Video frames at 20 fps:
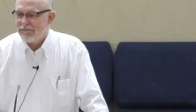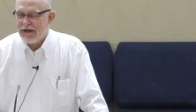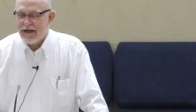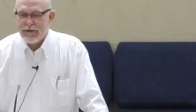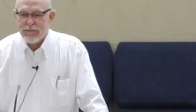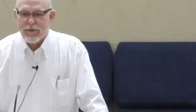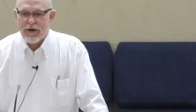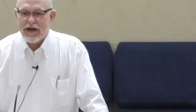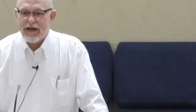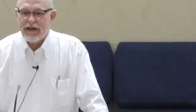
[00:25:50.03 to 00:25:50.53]

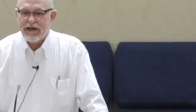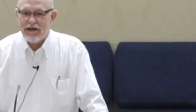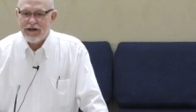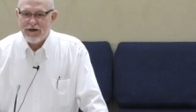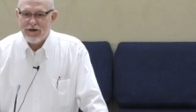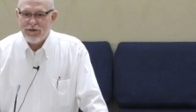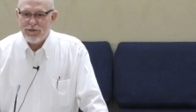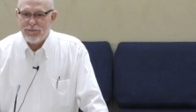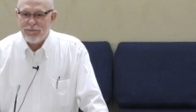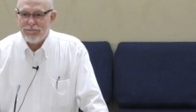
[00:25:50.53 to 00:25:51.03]
He ran
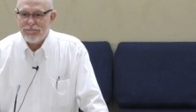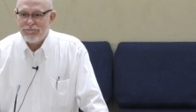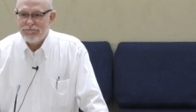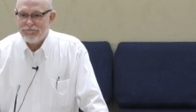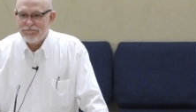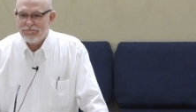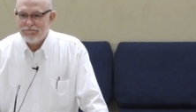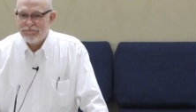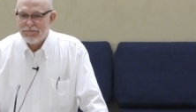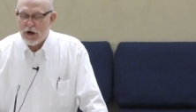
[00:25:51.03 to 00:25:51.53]
home
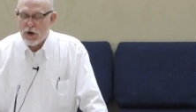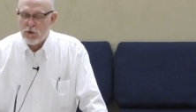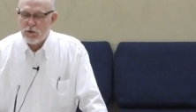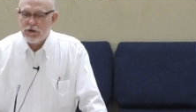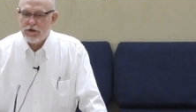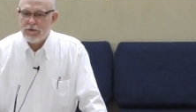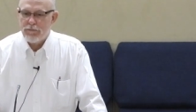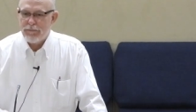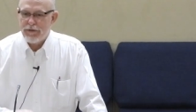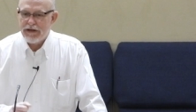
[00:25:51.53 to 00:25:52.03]

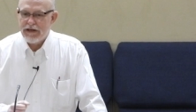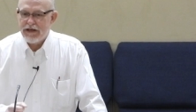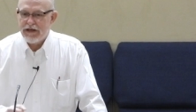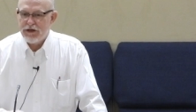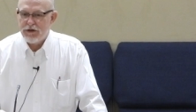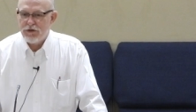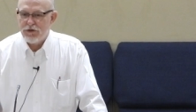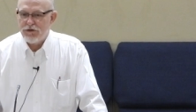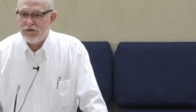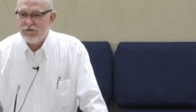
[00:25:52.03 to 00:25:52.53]
only to be
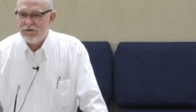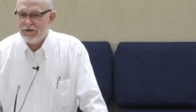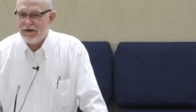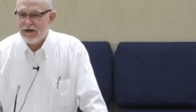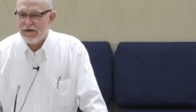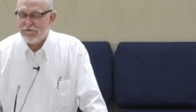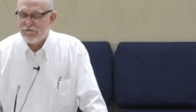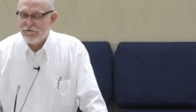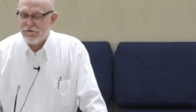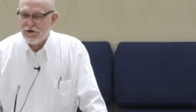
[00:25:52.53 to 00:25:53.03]
killed
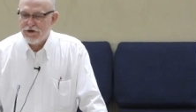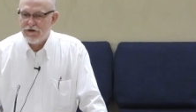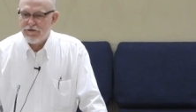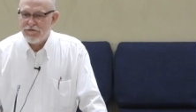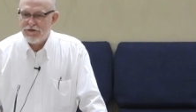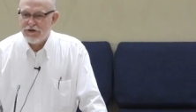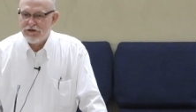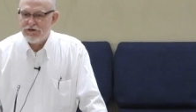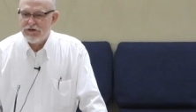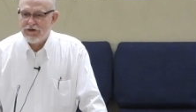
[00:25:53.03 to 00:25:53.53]
in front
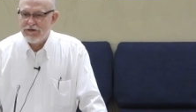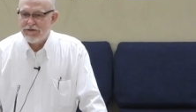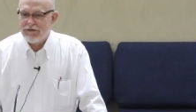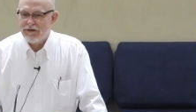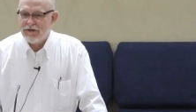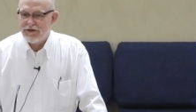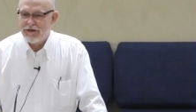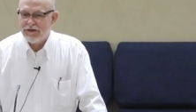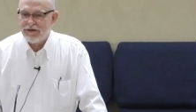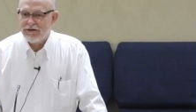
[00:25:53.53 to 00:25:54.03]
of his,
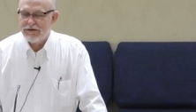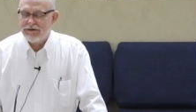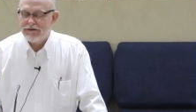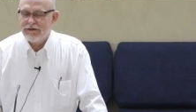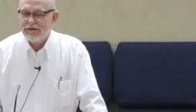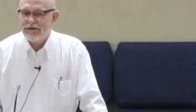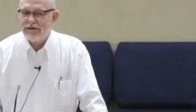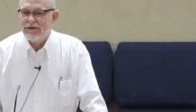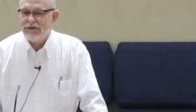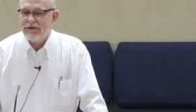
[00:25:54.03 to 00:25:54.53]
uh,
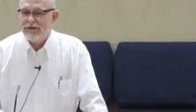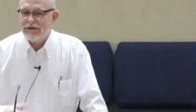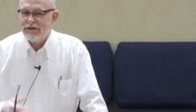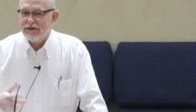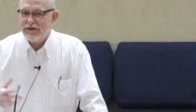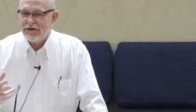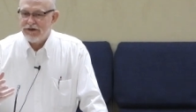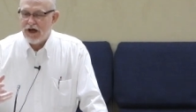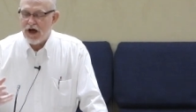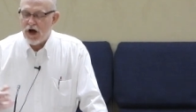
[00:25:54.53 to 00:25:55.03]

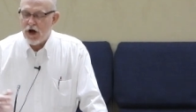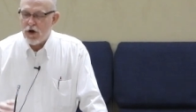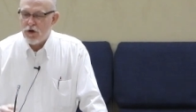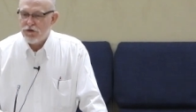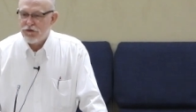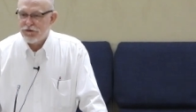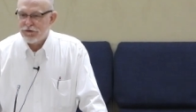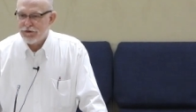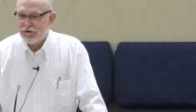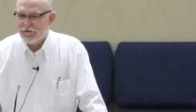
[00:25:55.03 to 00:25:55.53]
the
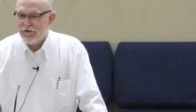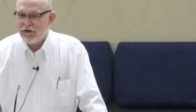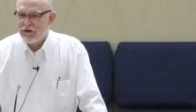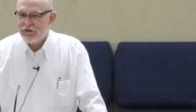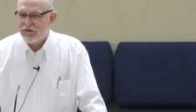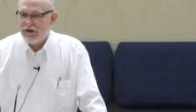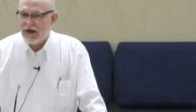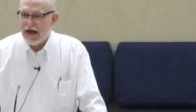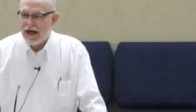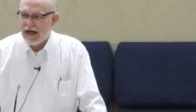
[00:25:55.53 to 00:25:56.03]
altar of
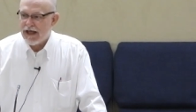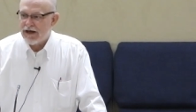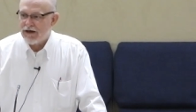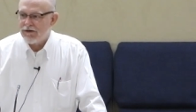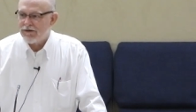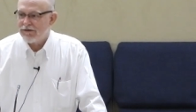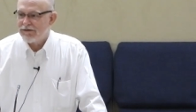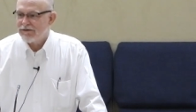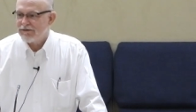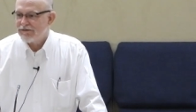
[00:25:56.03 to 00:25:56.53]
his
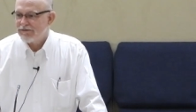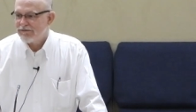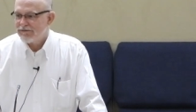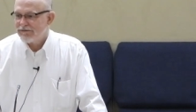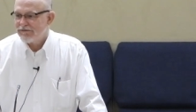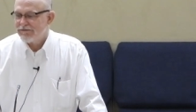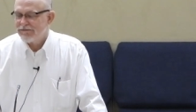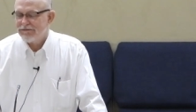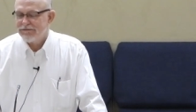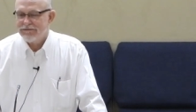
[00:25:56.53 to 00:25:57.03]
idol
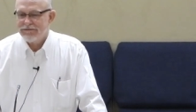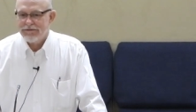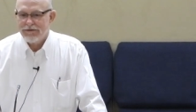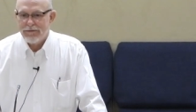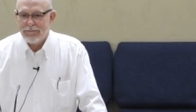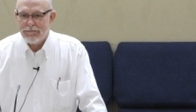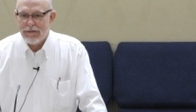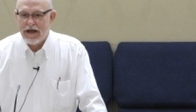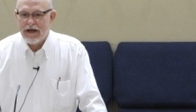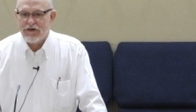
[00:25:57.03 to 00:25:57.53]

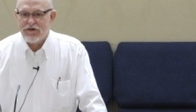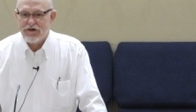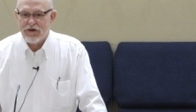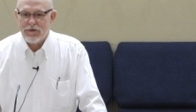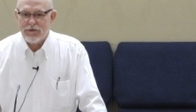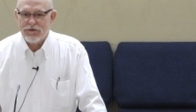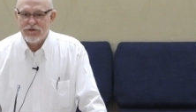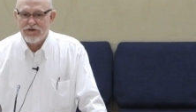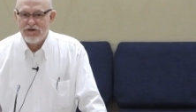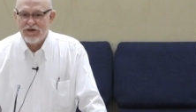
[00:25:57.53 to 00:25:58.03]
by his
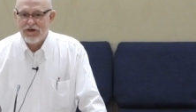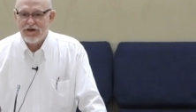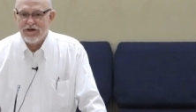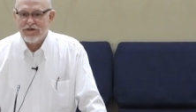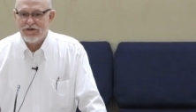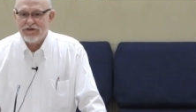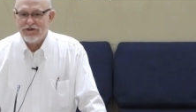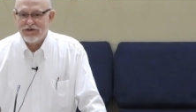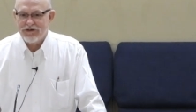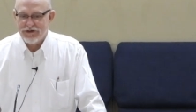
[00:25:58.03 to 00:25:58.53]
own
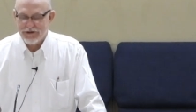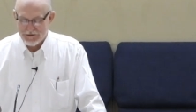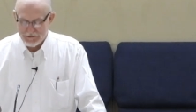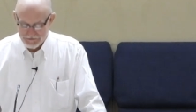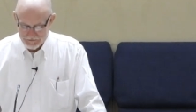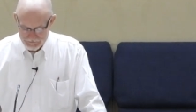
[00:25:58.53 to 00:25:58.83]
sons.